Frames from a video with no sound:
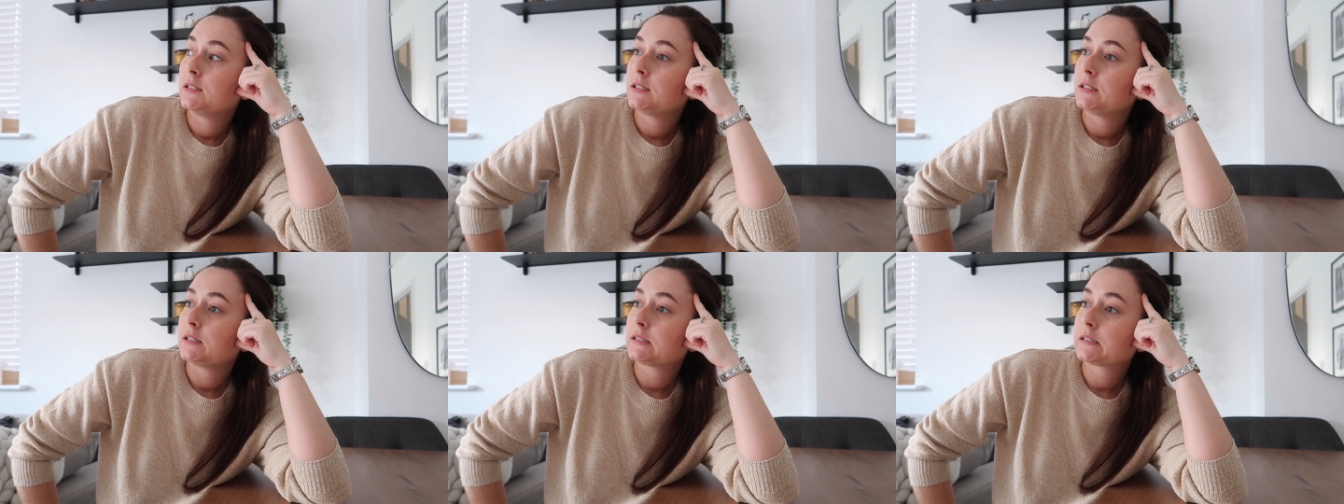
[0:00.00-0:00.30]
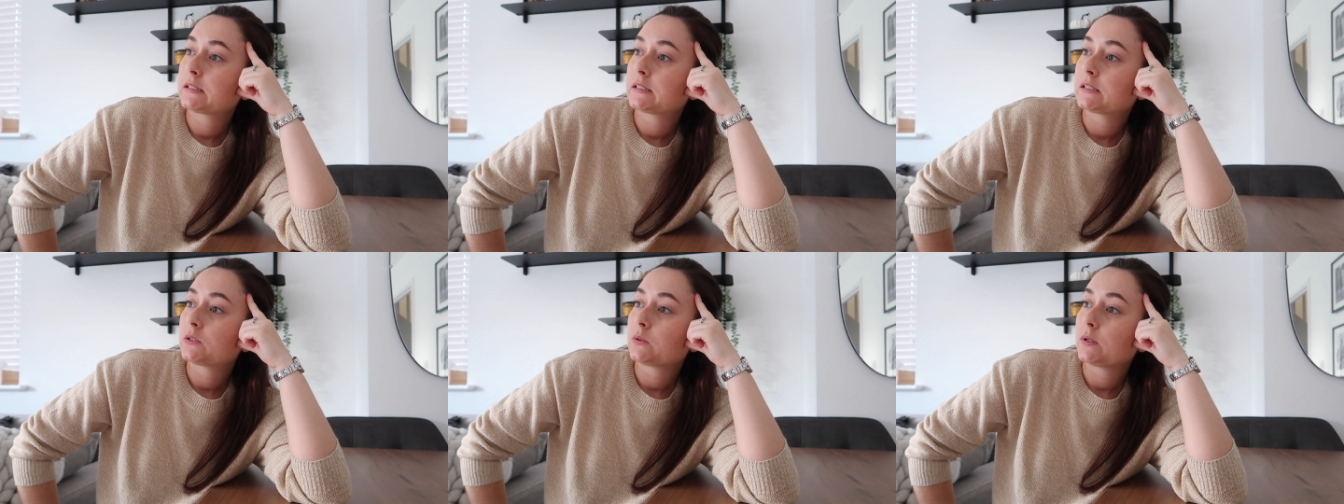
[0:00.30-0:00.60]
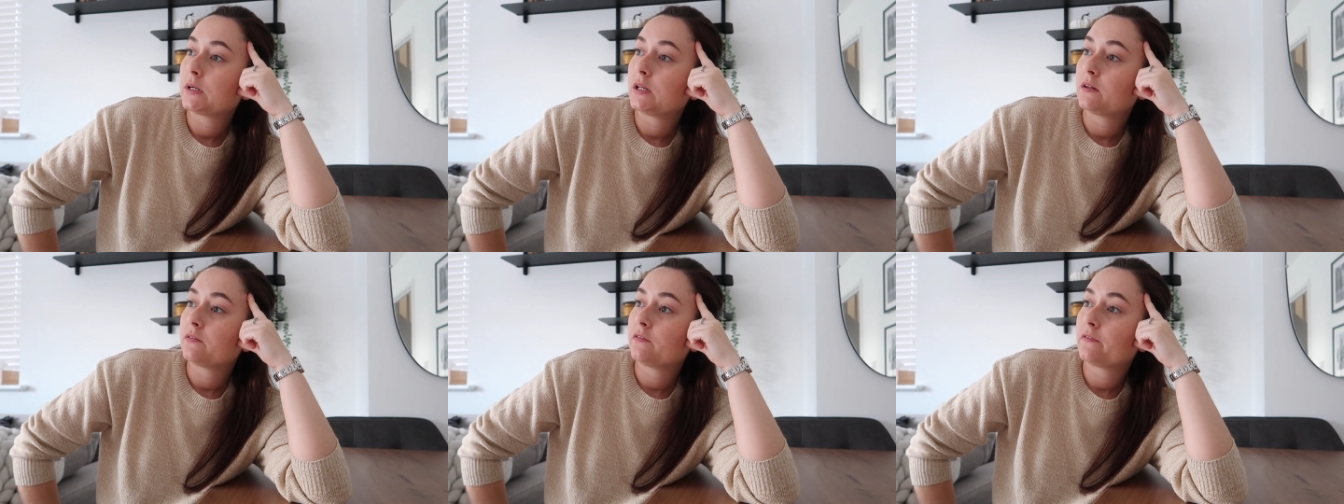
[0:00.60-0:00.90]
It's the
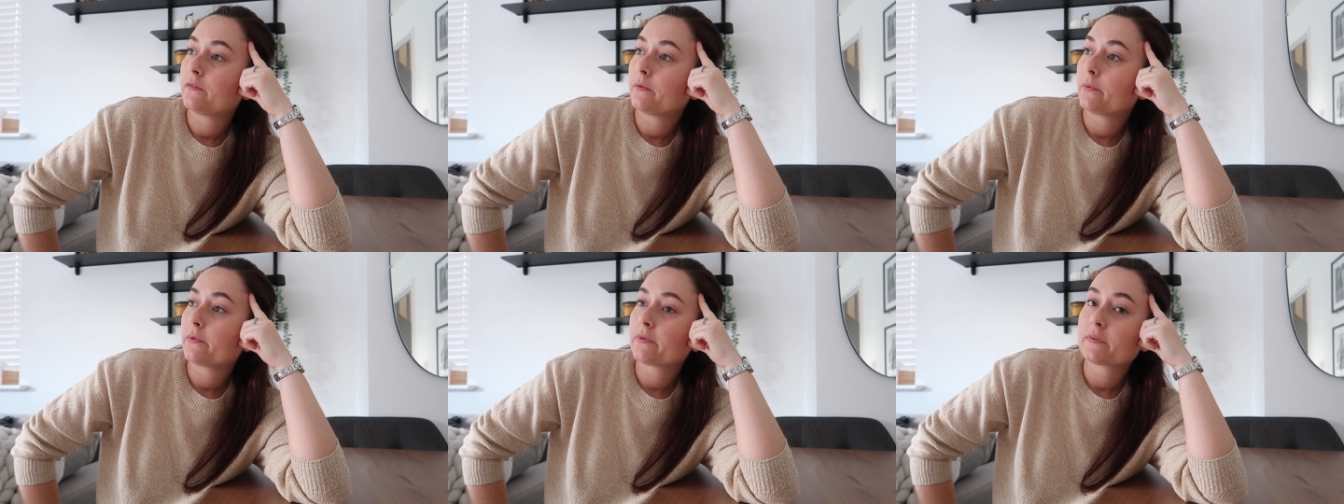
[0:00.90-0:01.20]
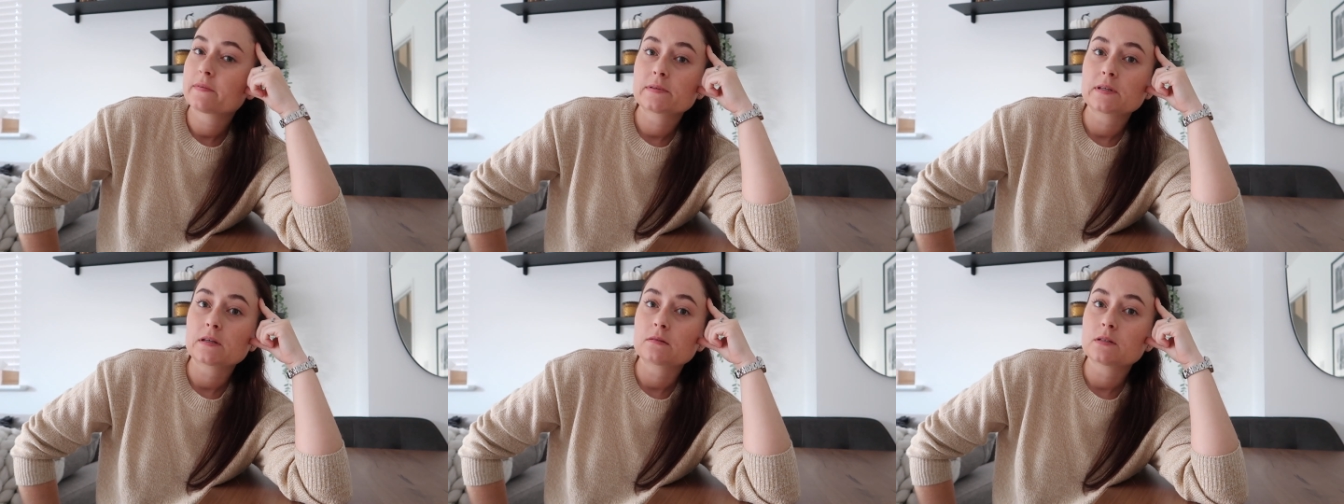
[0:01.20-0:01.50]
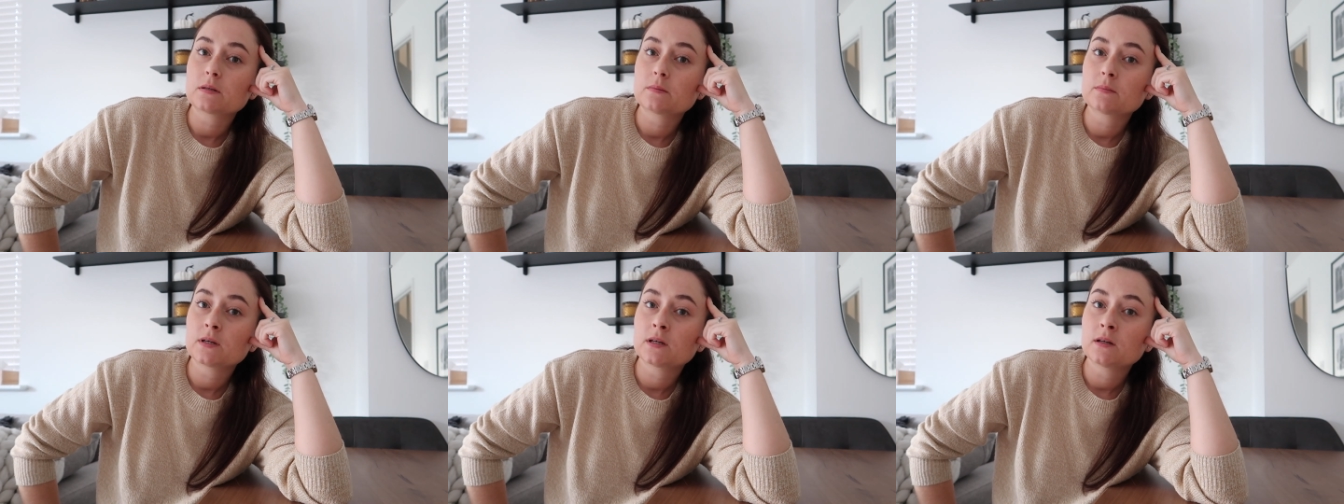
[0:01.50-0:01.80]
twenty-fourth of
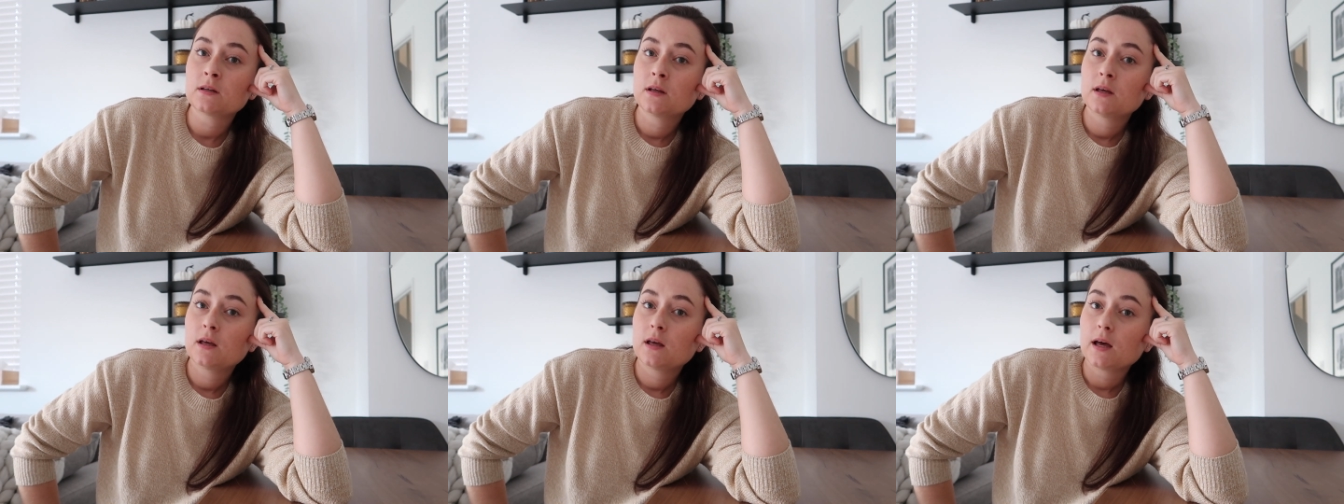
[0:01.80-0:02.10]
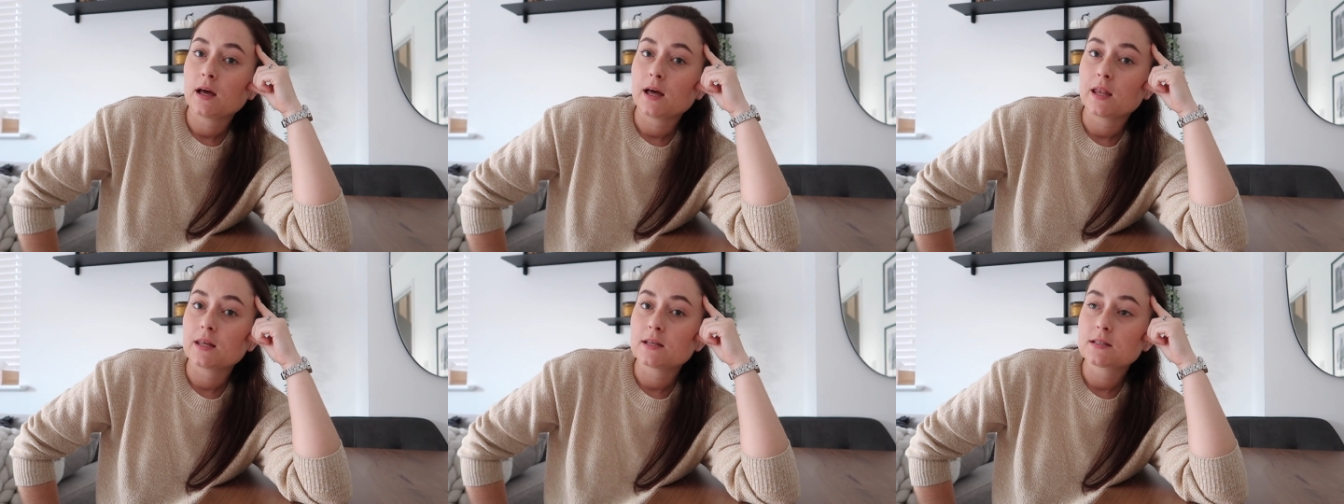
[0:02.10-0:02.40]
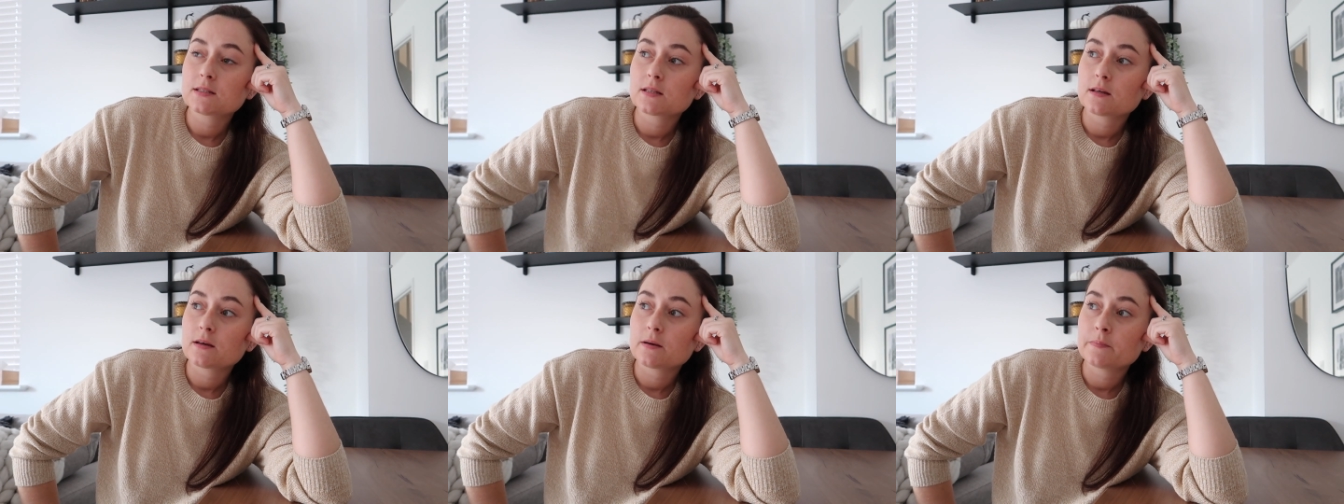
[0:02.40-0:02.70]
September, and
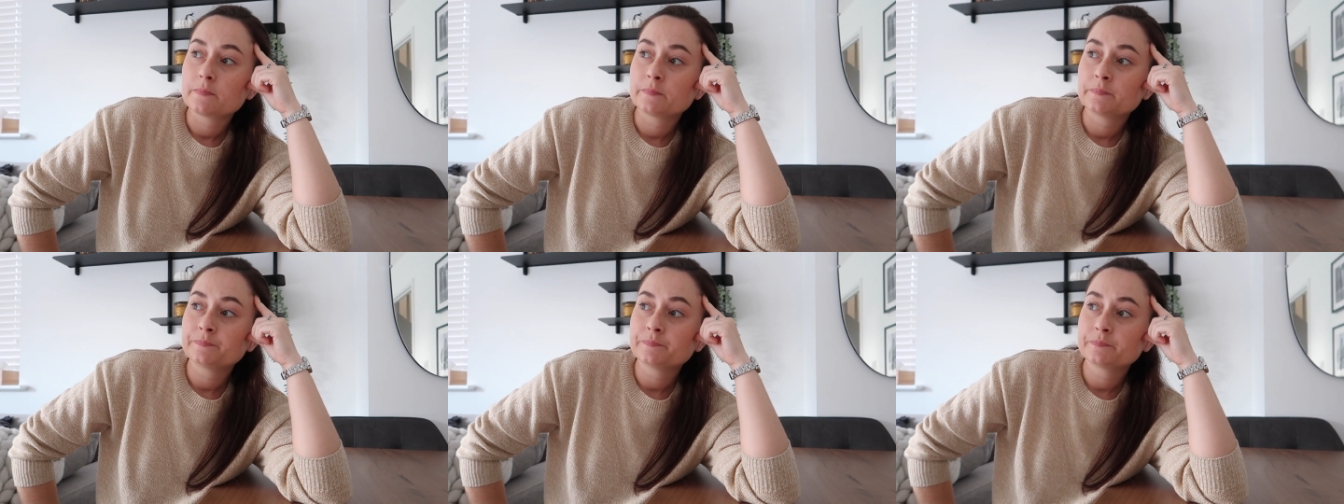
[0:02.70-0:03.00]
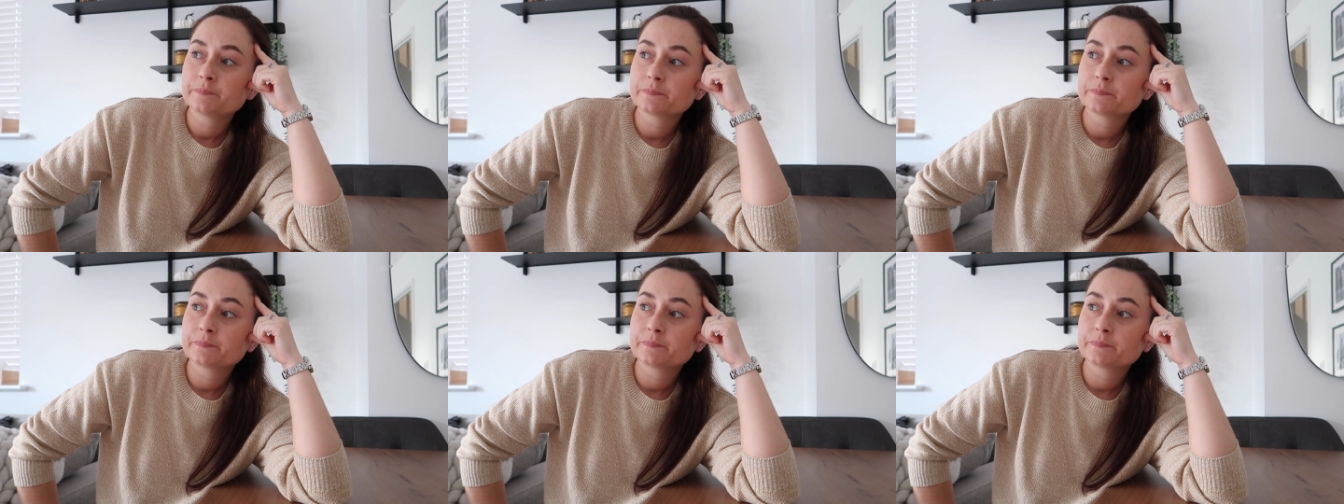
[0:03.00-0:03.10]
it's um,